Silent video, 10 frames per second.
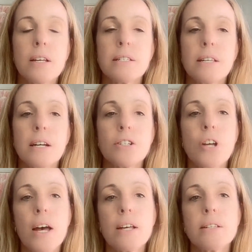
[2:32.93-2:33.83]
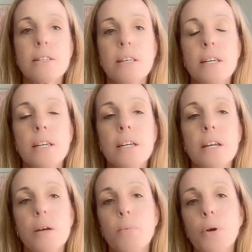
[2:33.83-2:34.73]
such as the
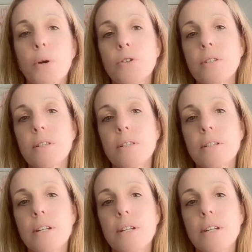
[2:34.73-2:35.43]
purchaser's